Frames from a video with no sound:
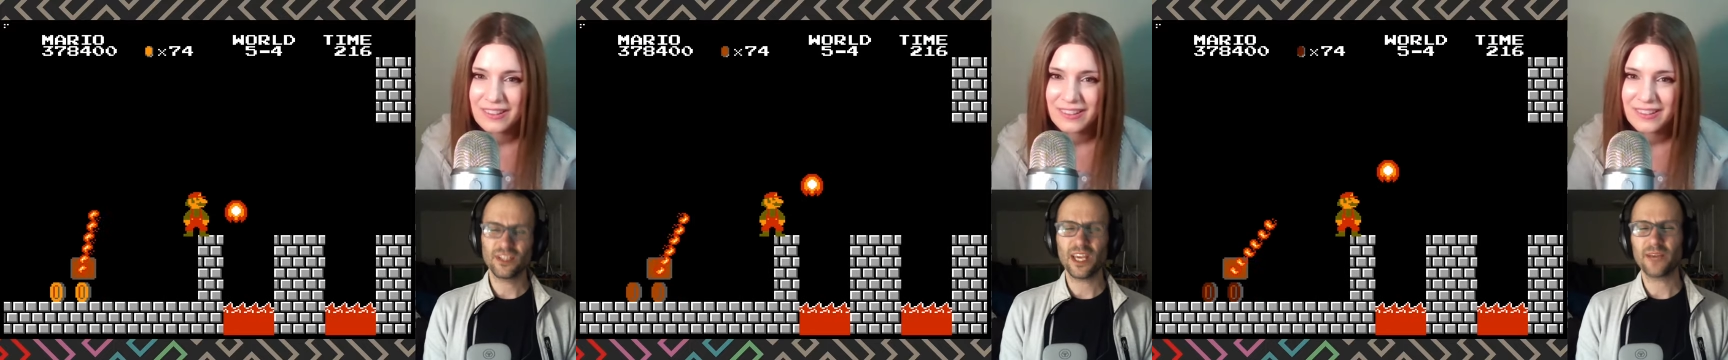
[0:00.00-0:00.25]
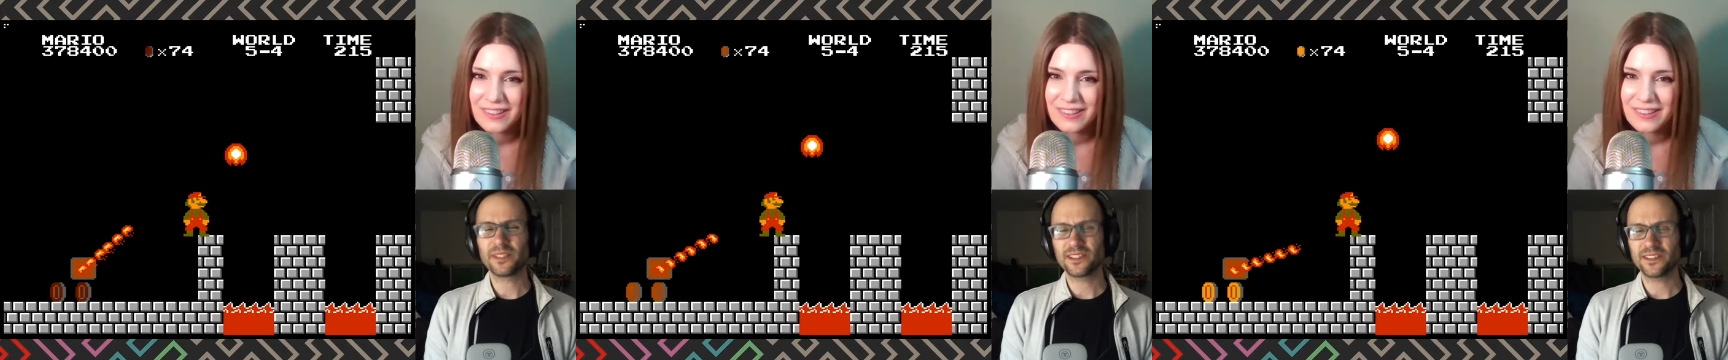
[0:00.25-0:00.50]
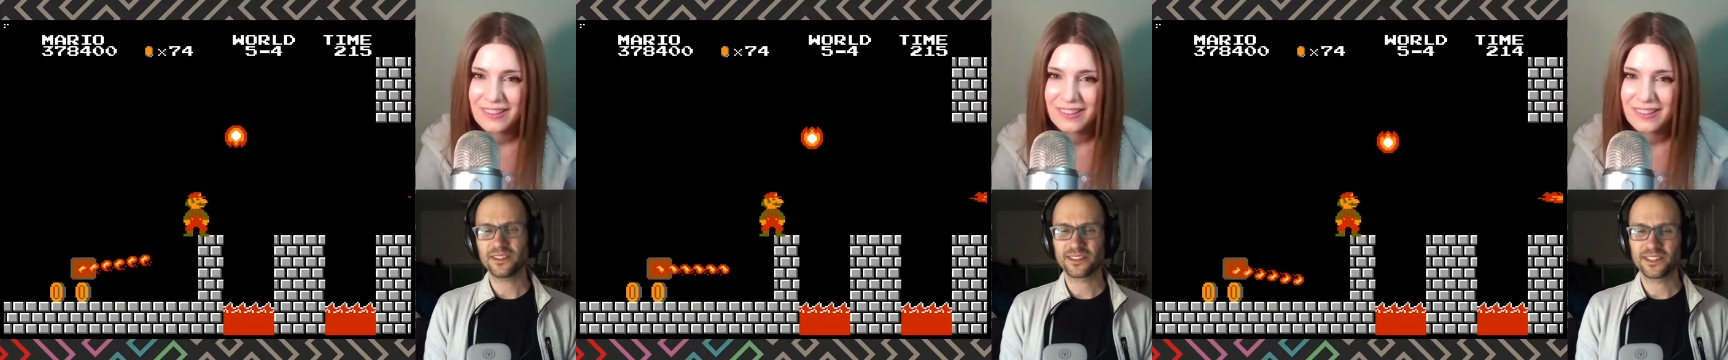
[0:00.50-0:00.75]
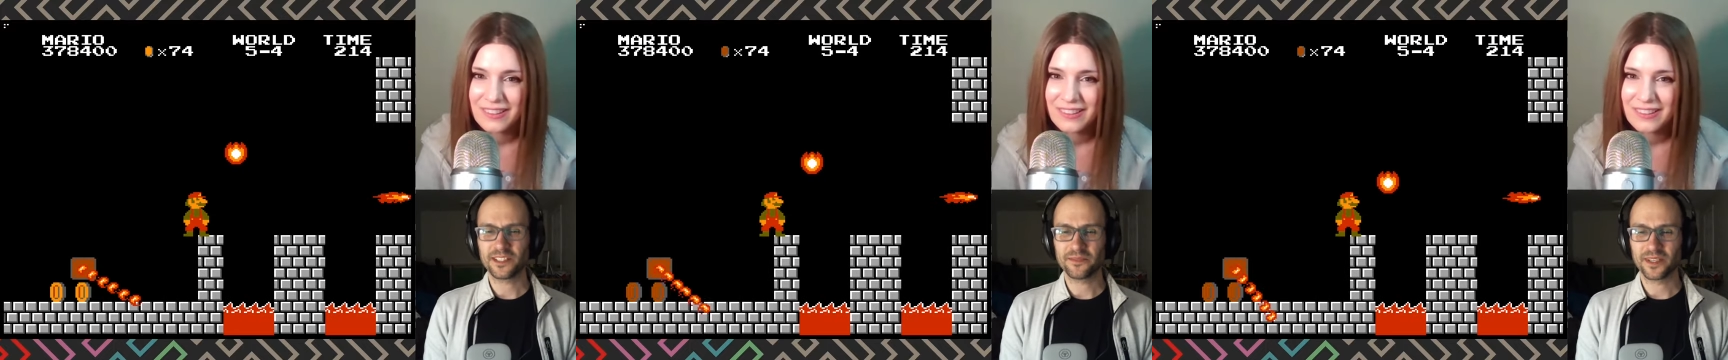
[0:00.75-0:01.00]
Speaker 1: yeah, but it's still
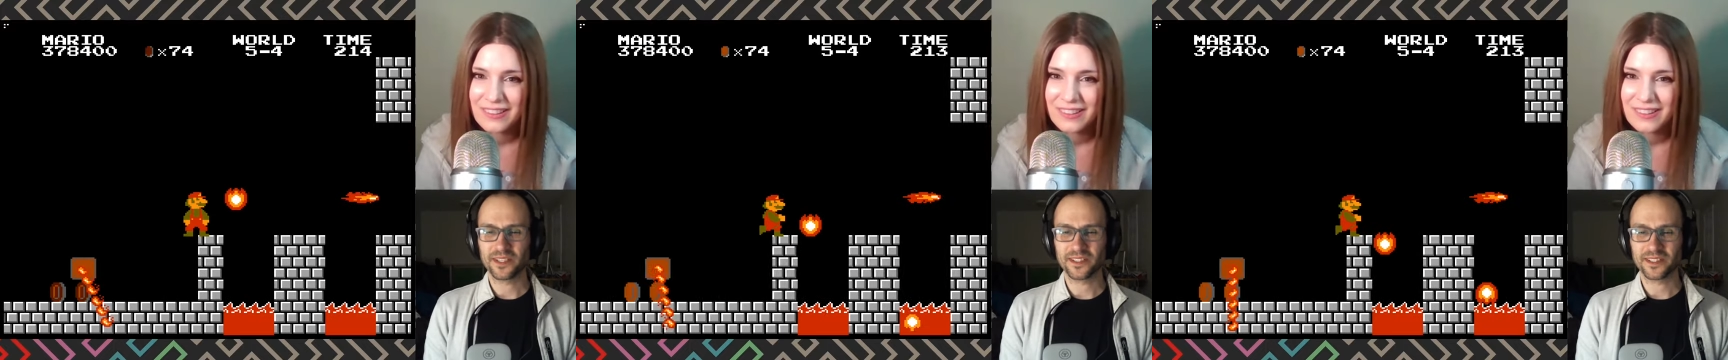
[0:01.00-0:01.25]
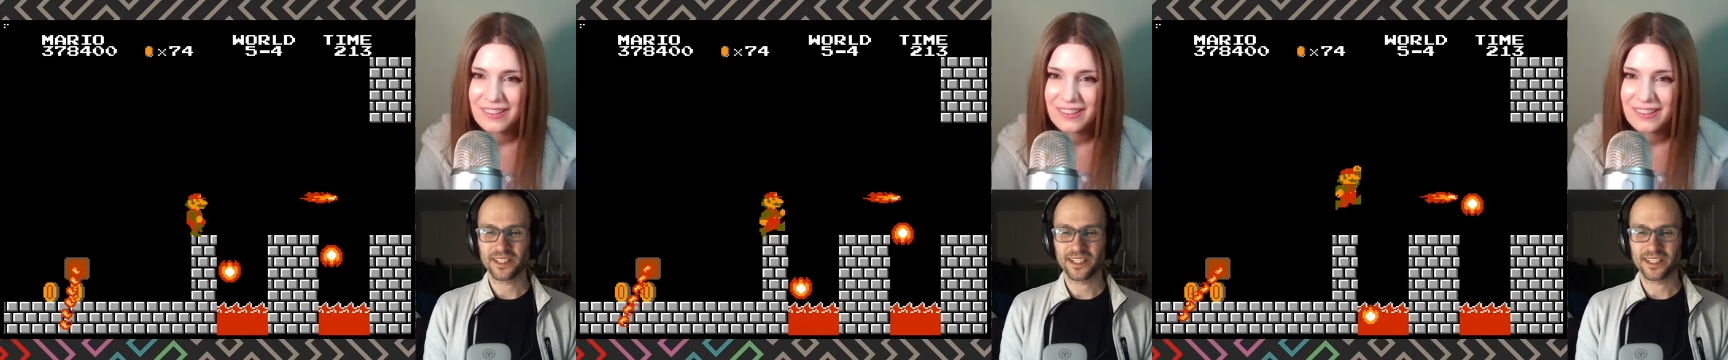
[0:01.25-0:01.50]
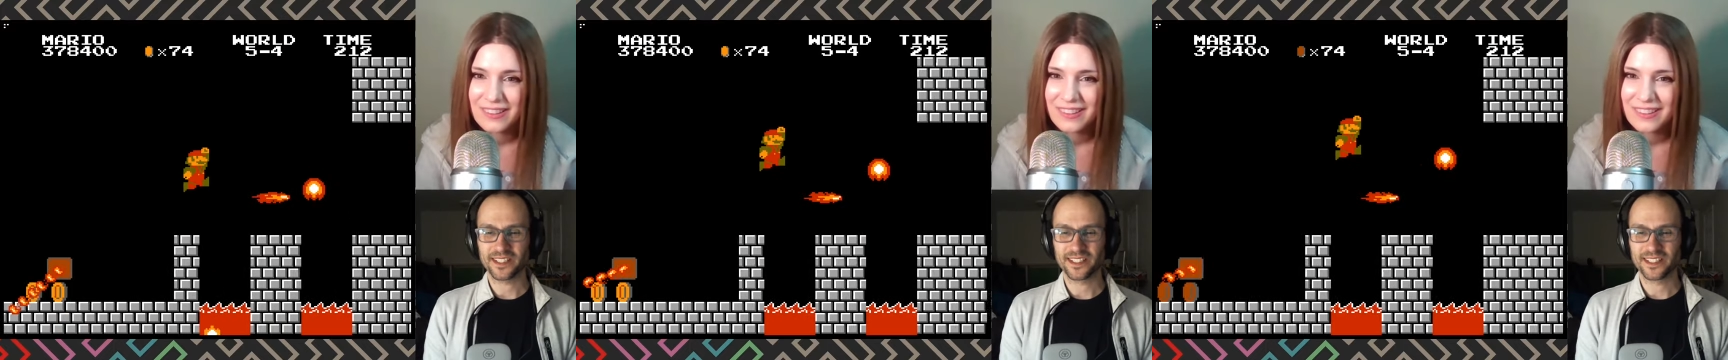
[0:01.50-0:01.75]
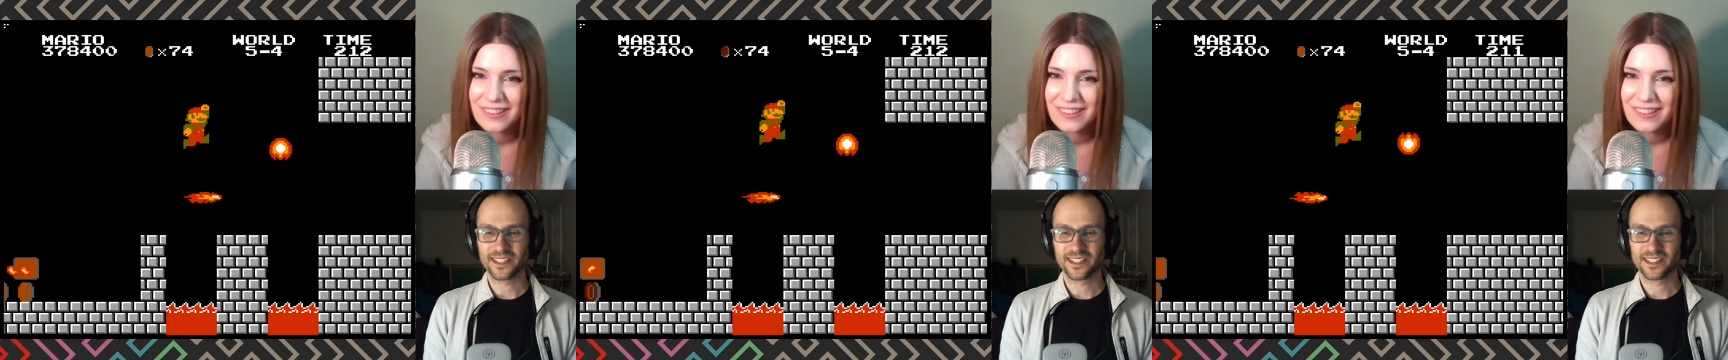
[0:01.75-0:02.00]
the same Mario
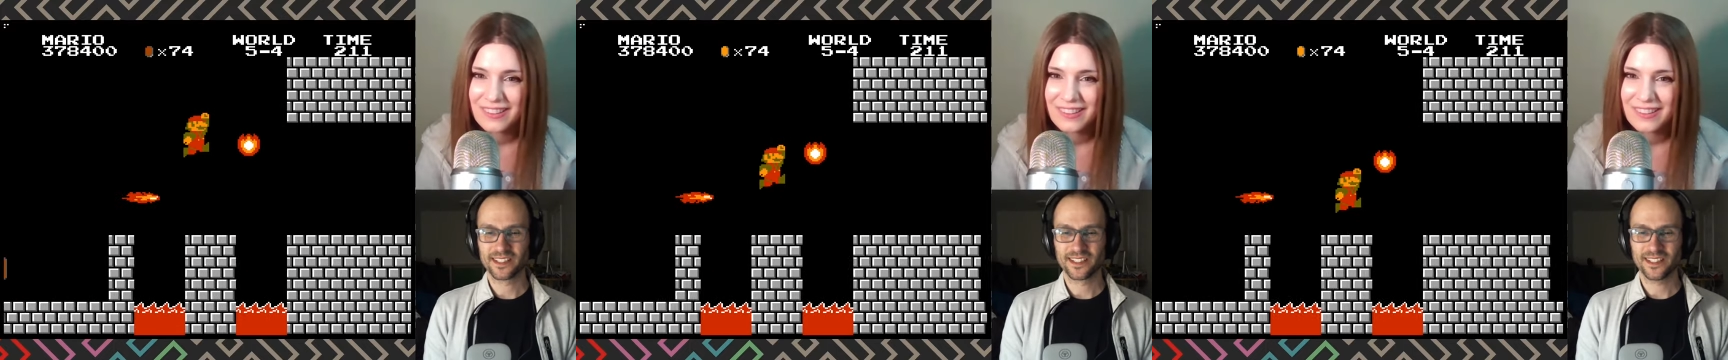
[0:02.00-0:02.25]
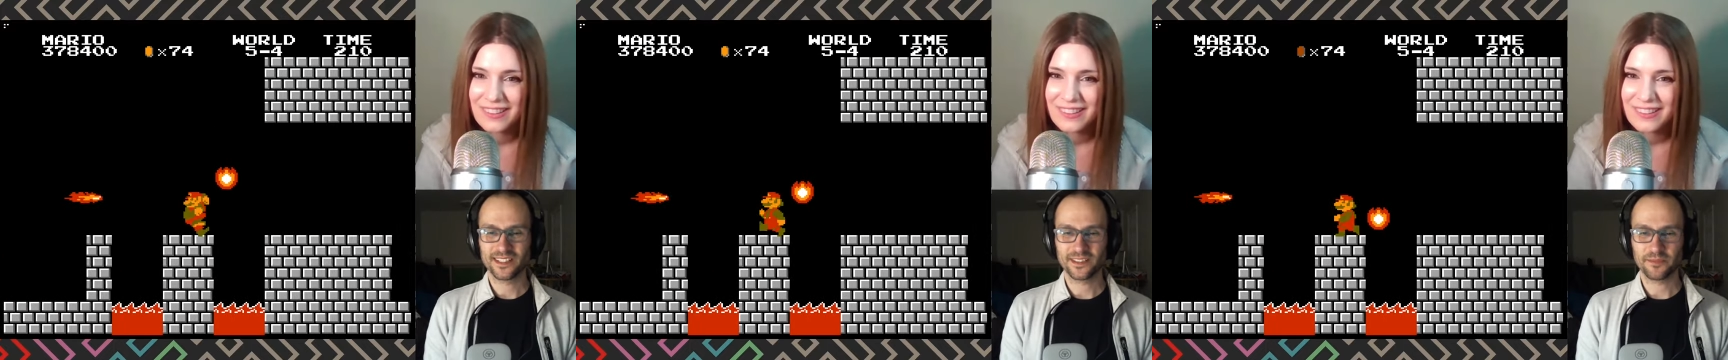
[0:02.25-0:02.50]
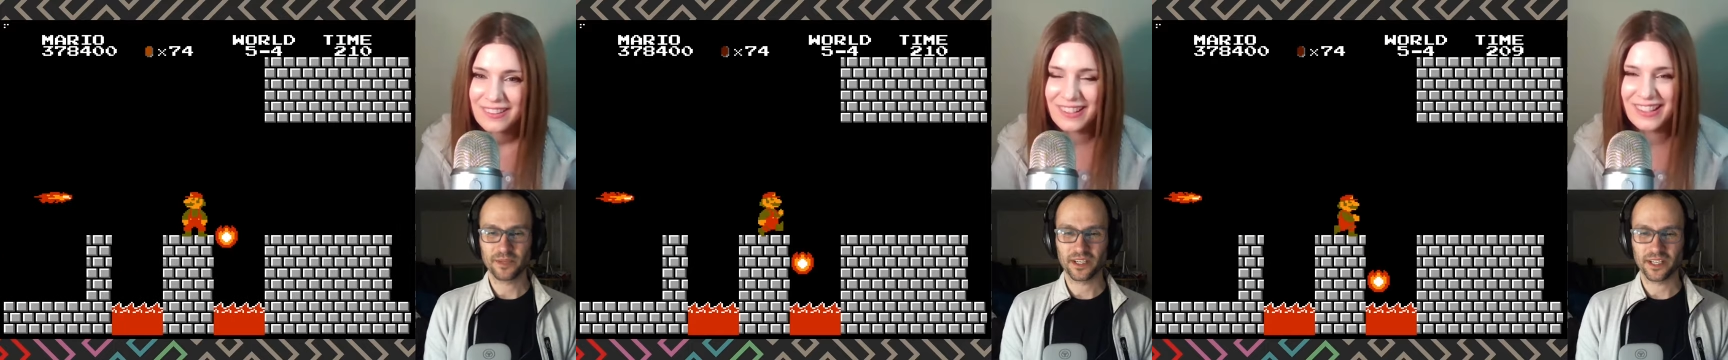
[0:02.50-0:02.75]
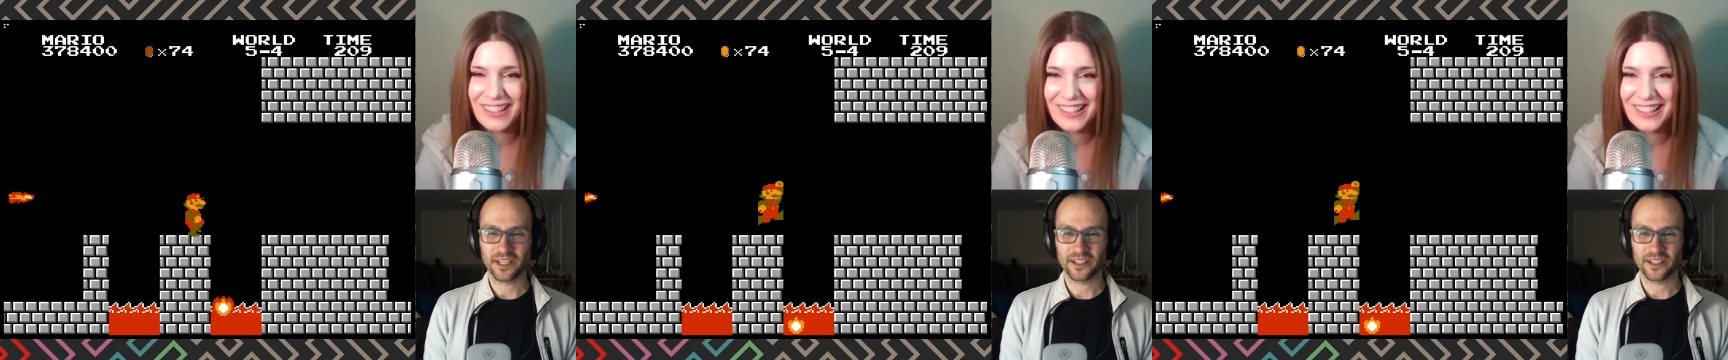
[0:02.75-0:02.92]
character. Mario